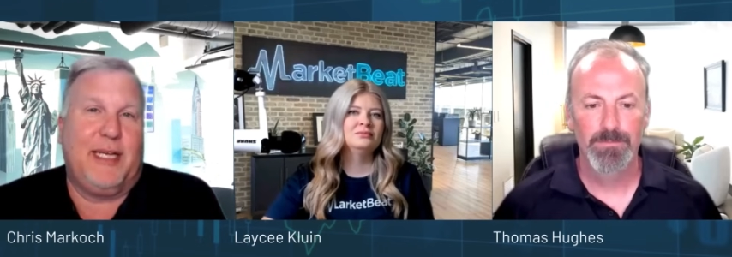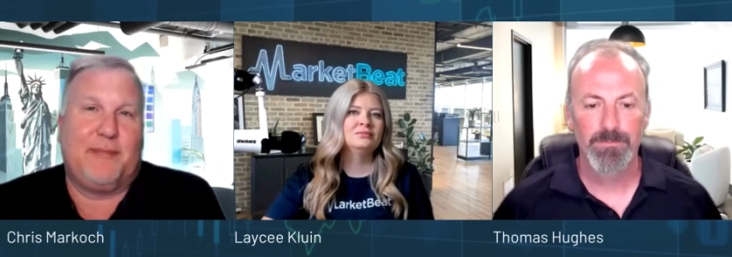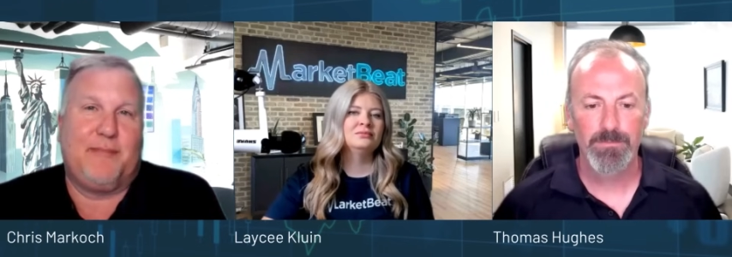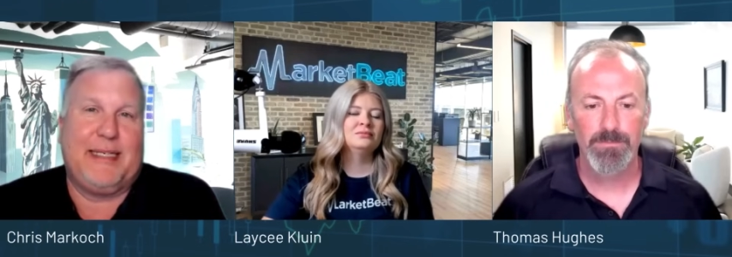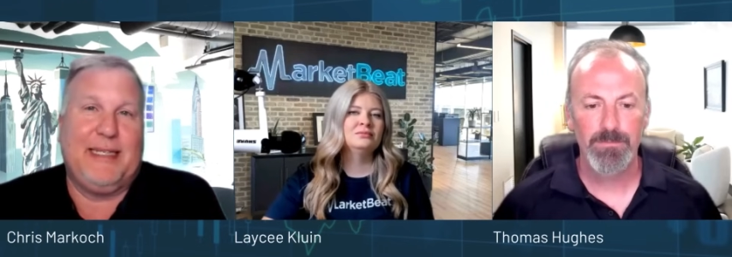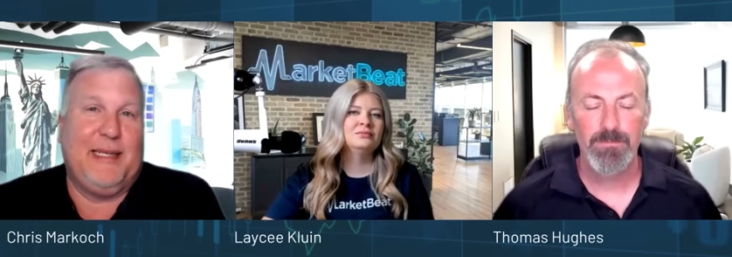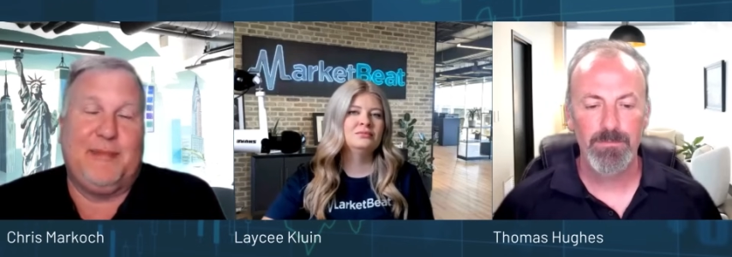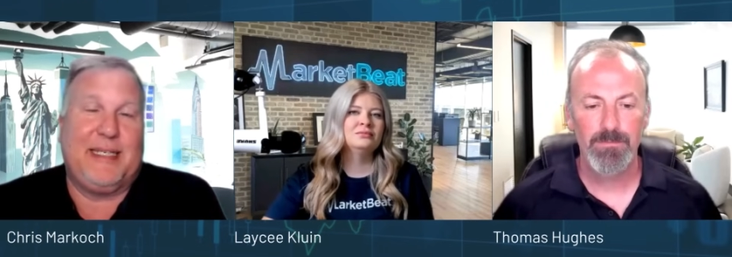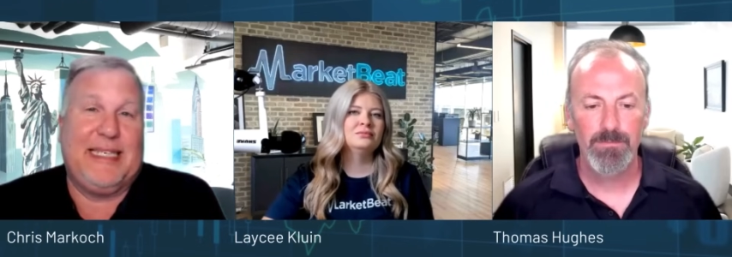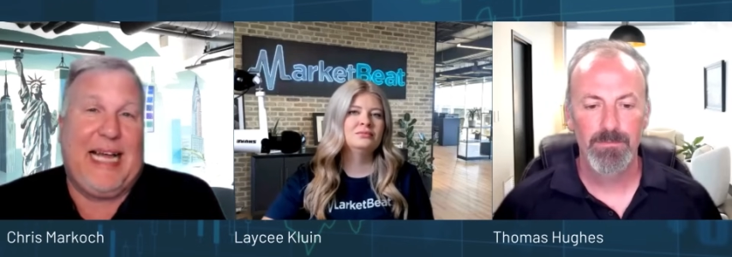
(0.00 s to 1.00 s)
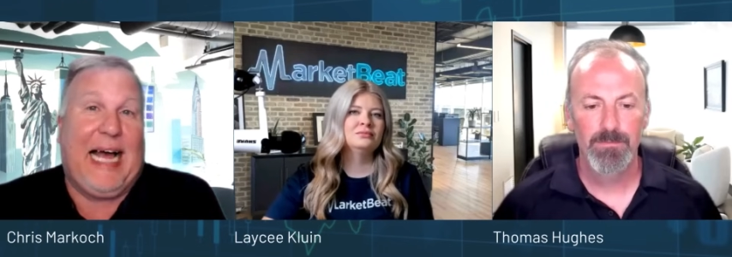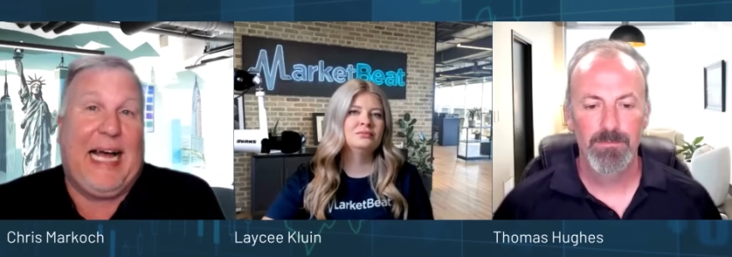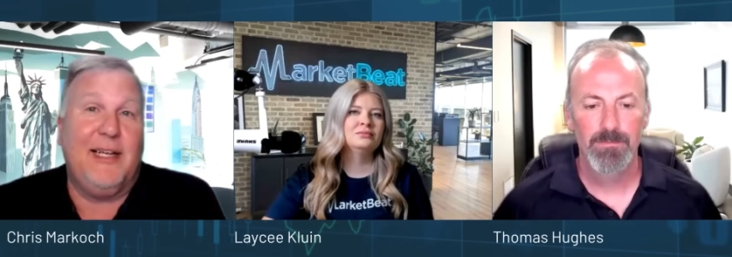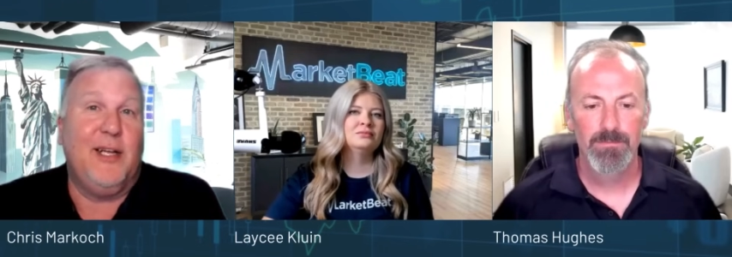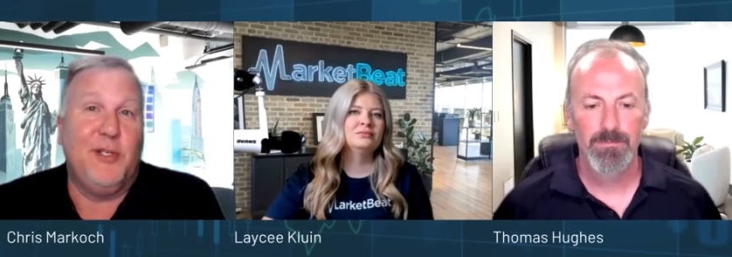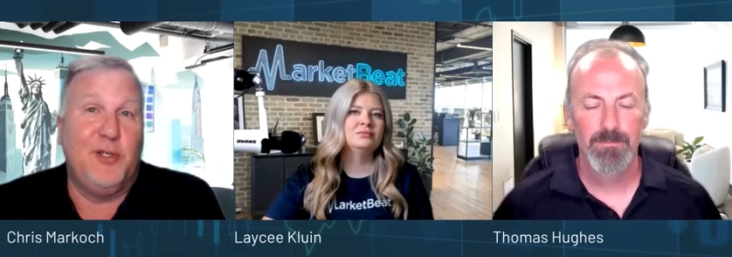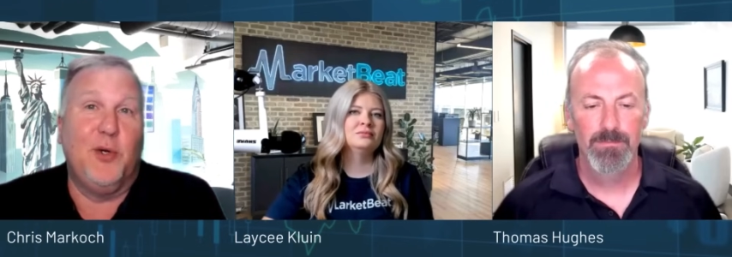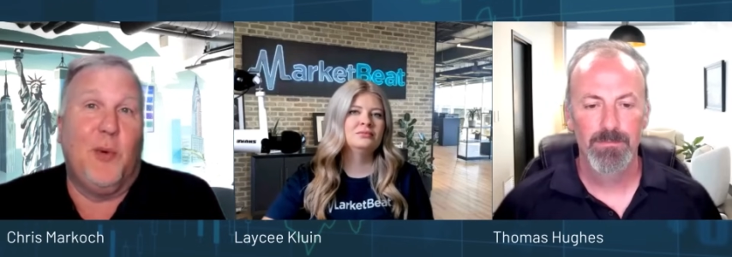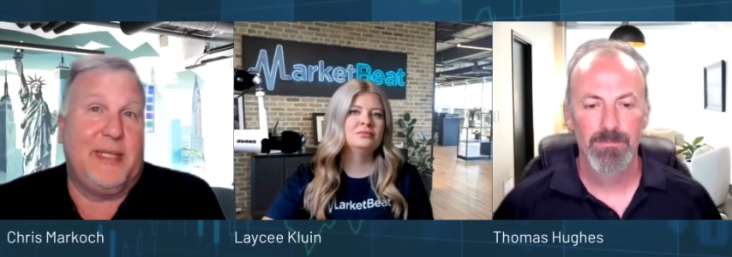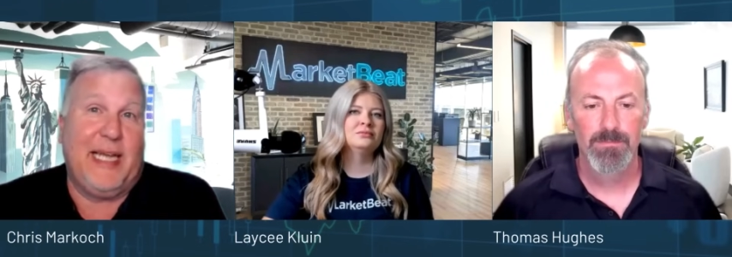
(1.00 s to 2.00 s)
Speaker 1: expected them to not
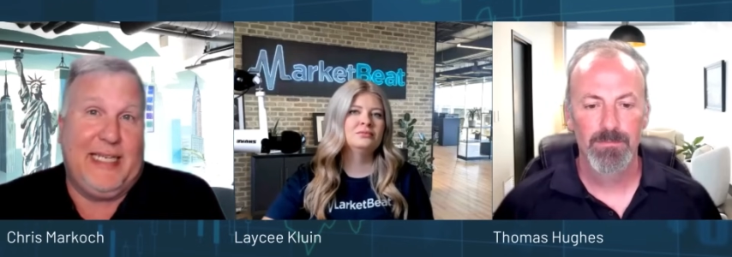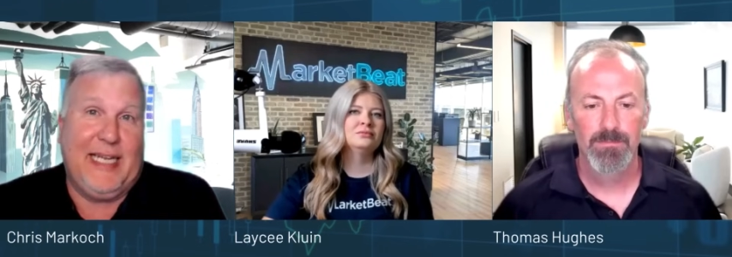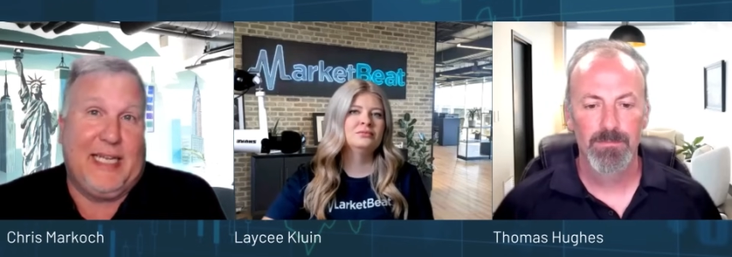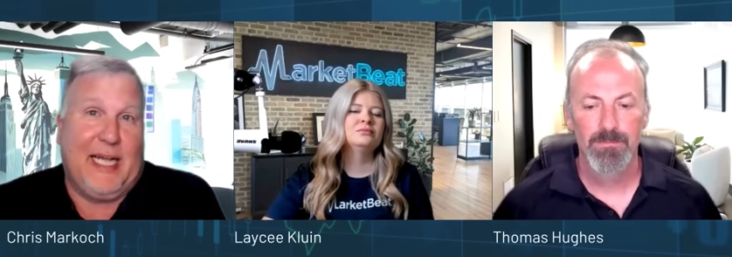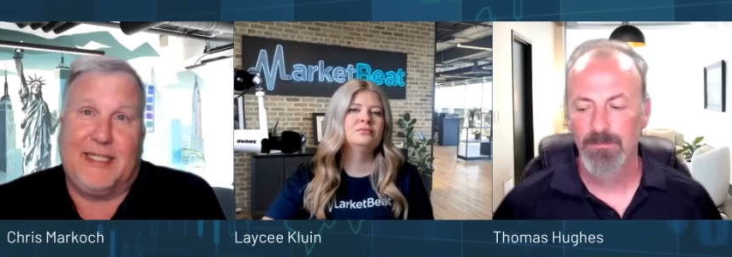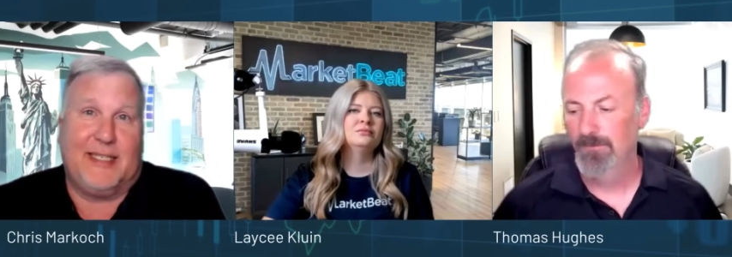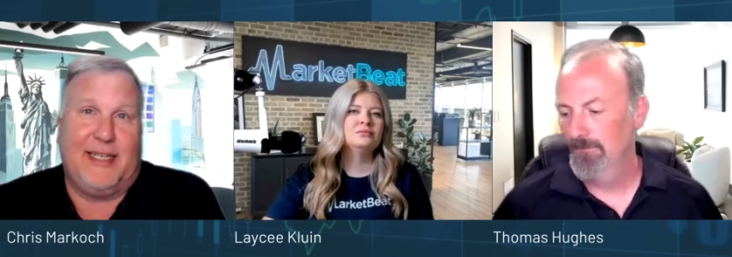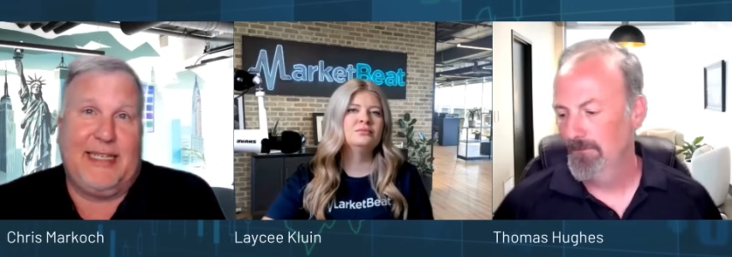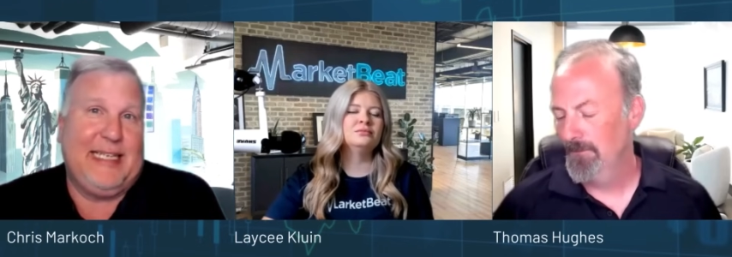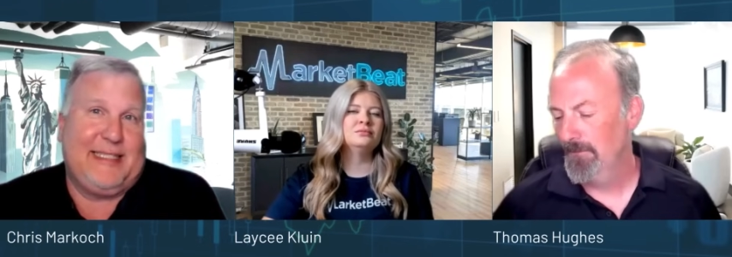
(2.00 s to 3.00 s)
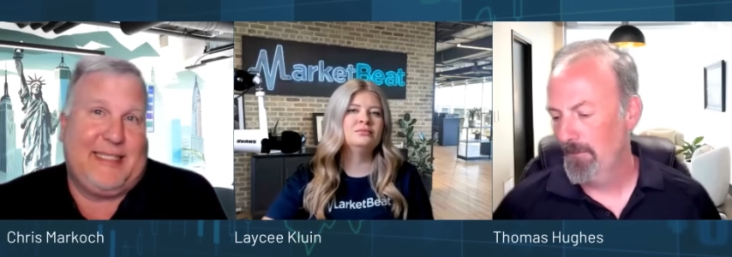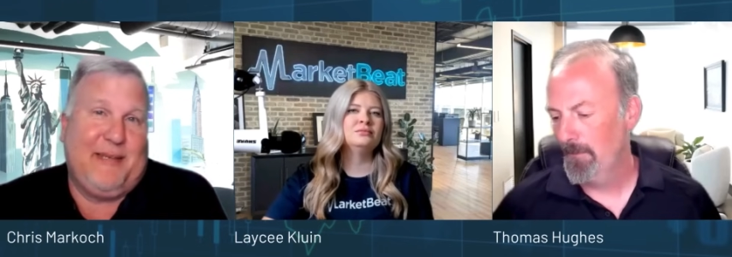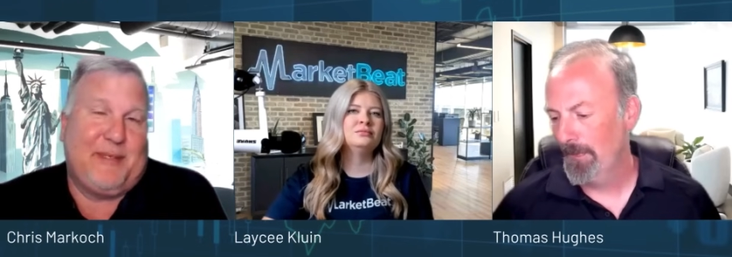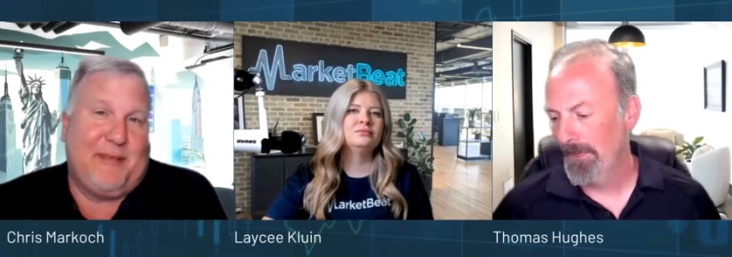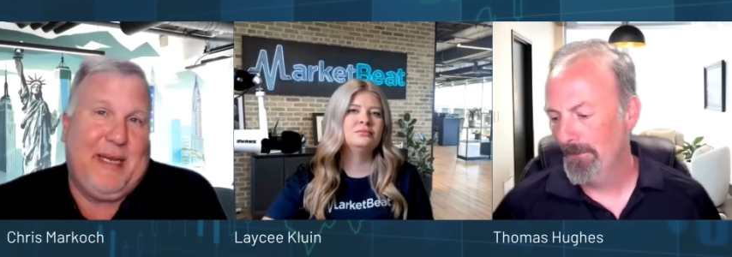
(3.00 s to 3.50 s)
do what they did last night. That mm-hmm. seems